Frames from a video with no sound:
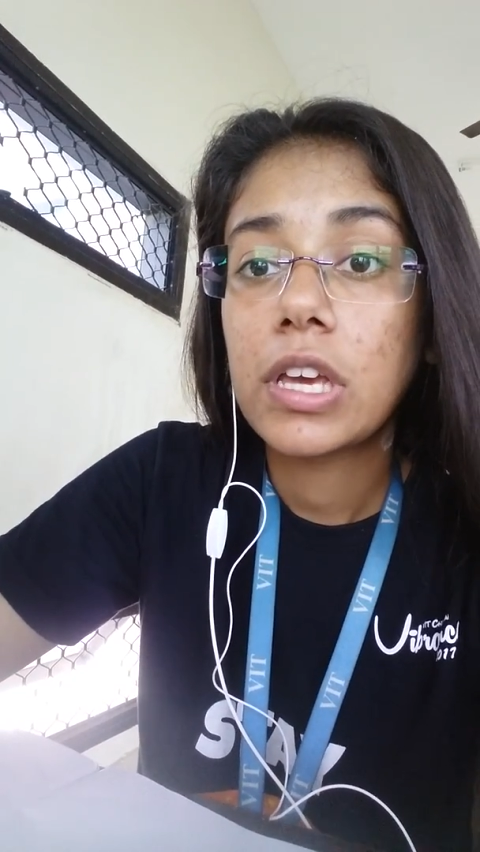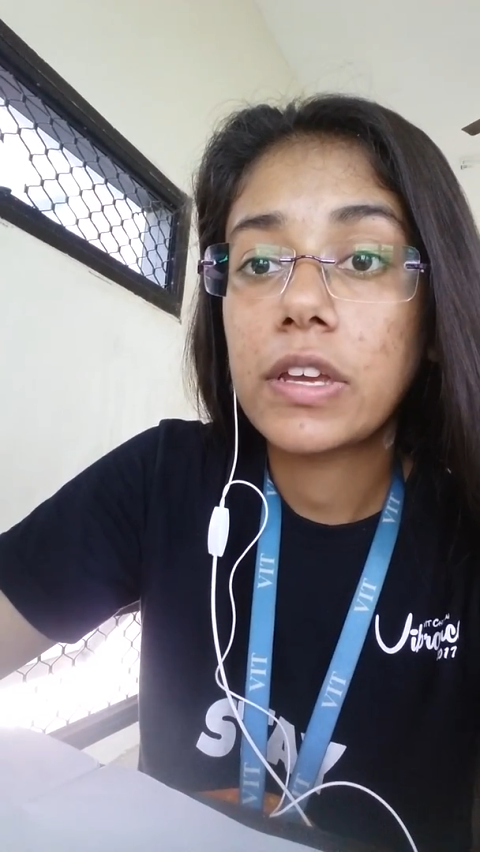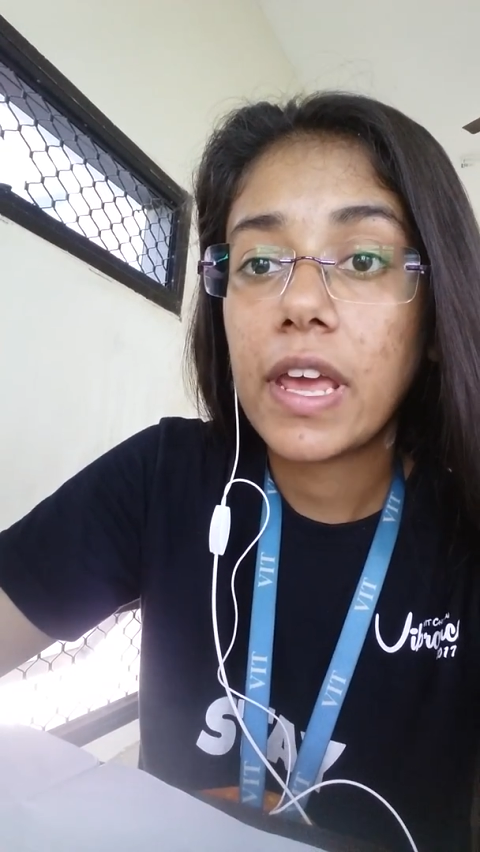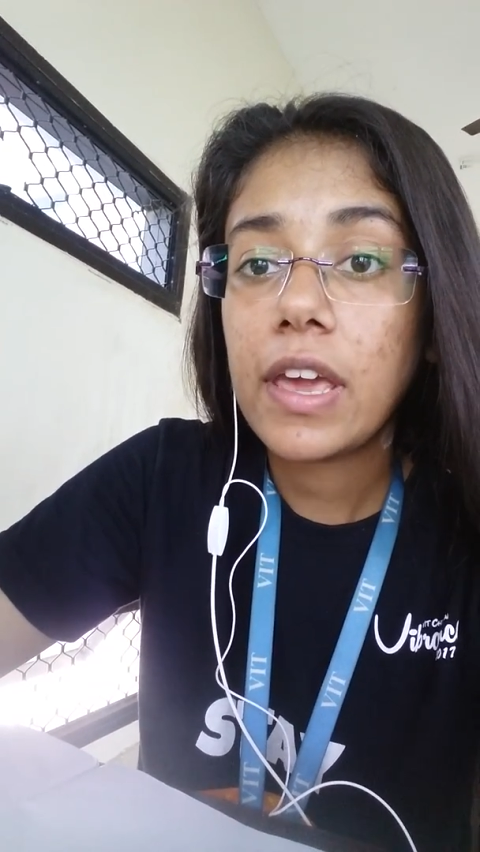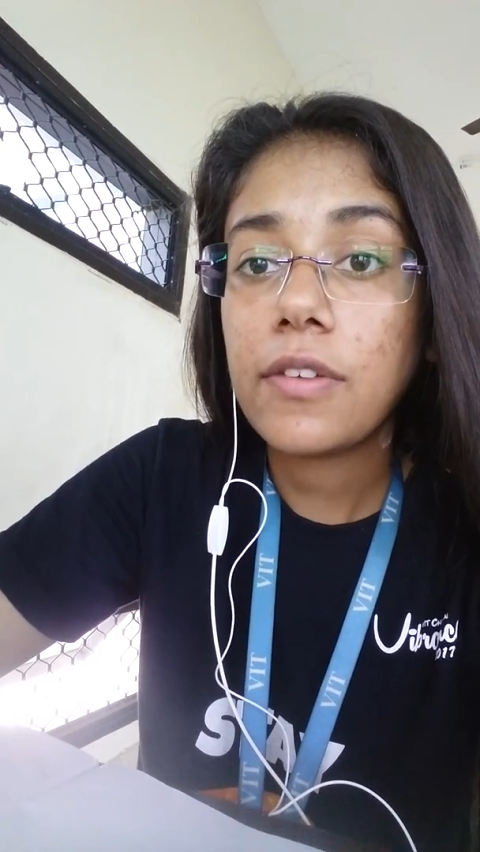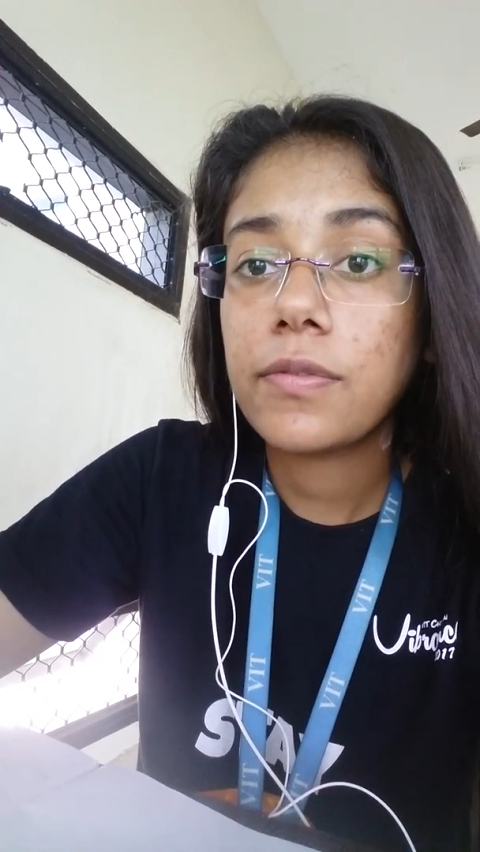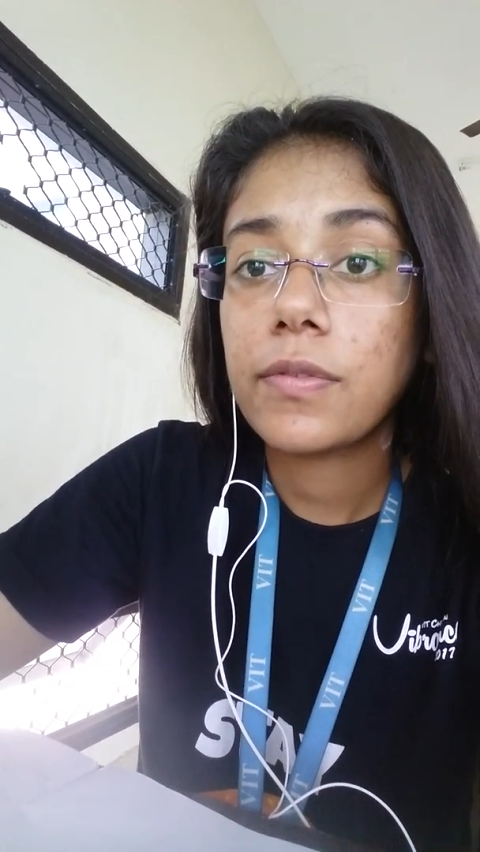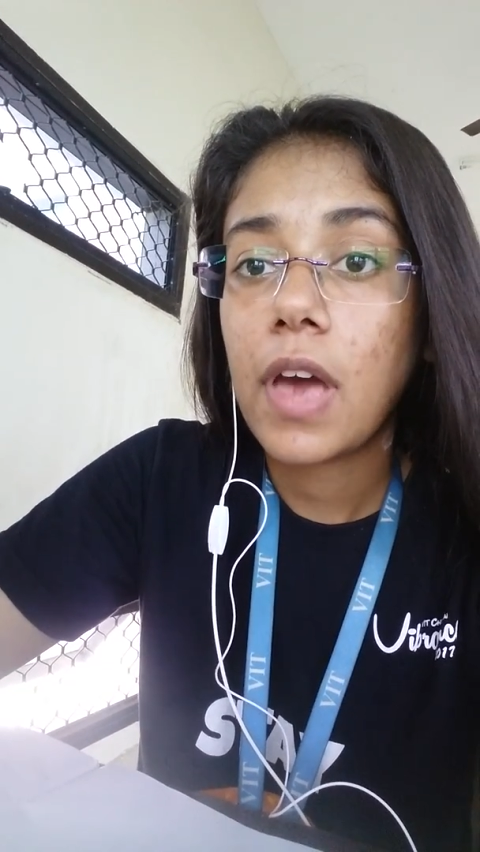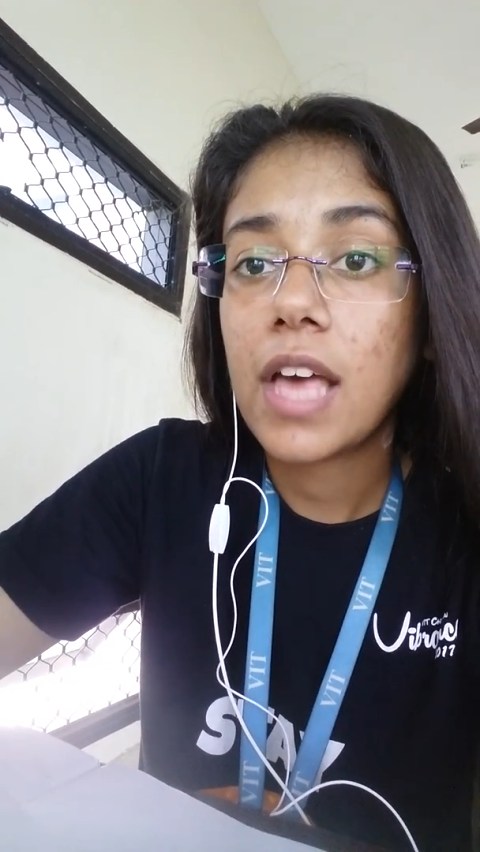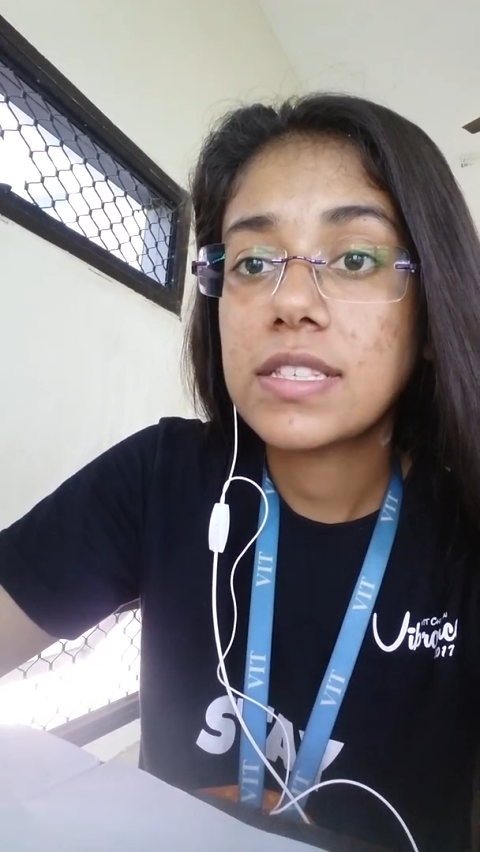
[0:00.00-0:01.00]

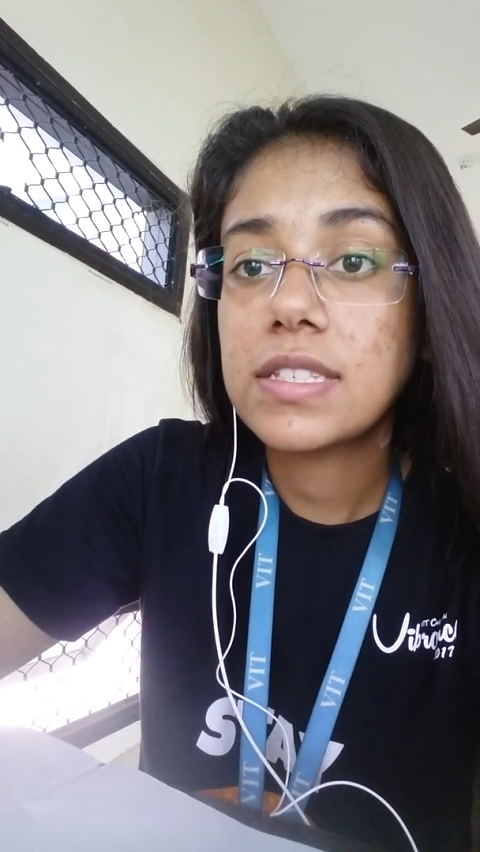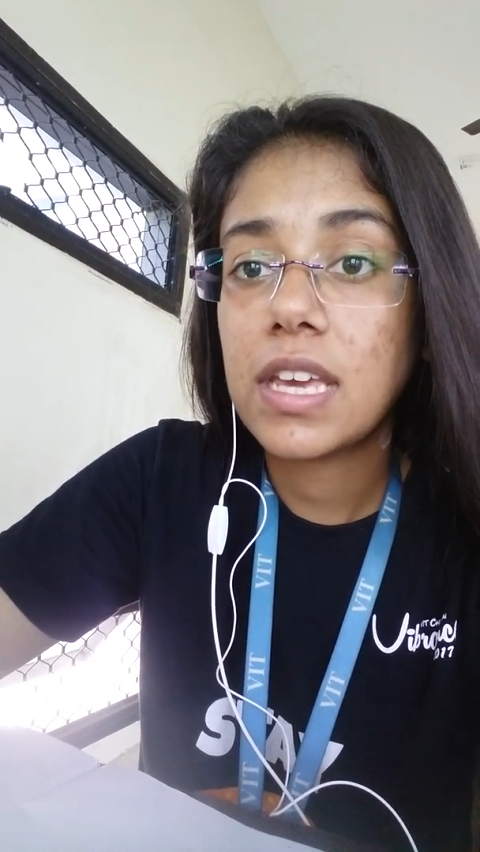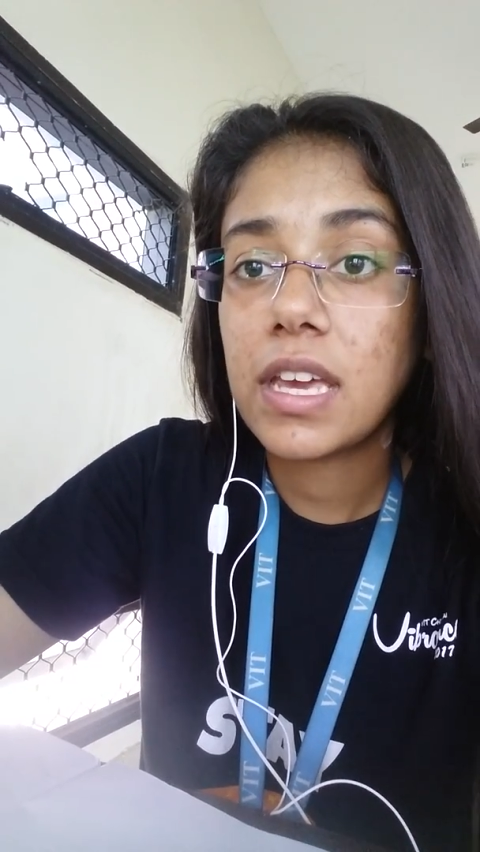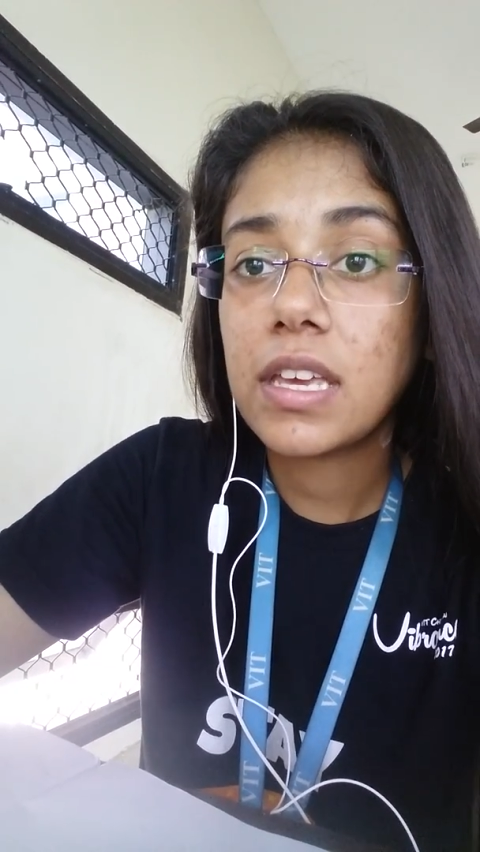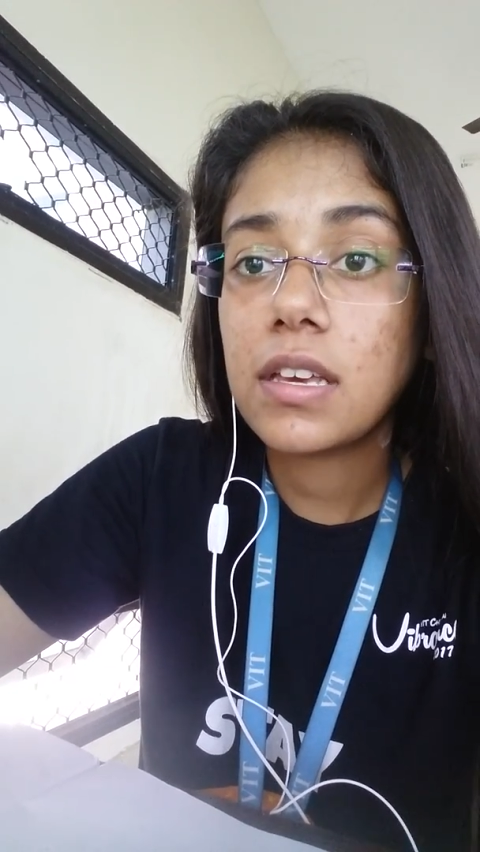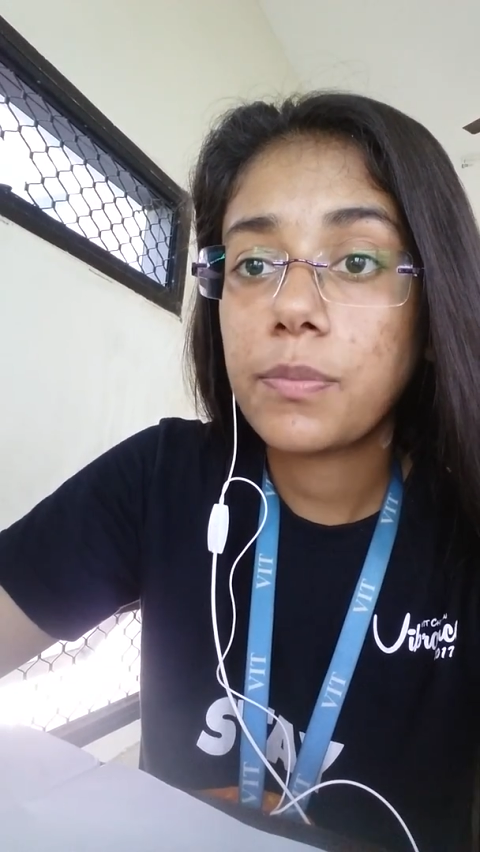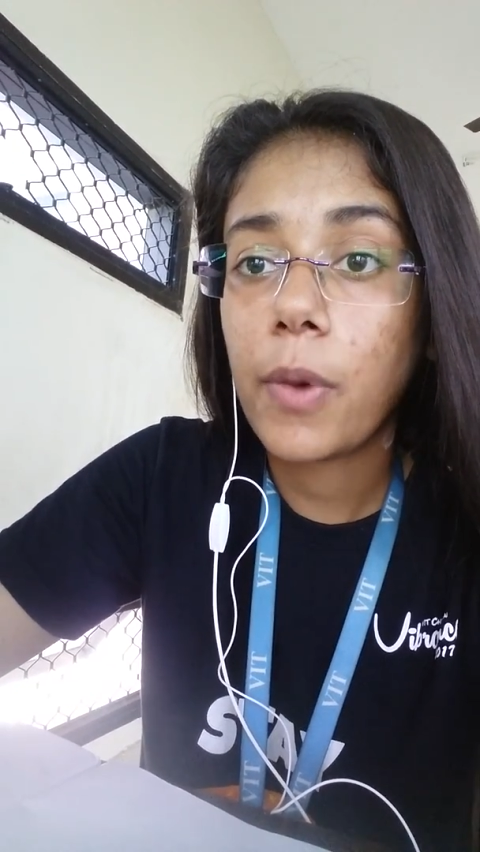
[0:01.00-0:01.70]
Grey has staying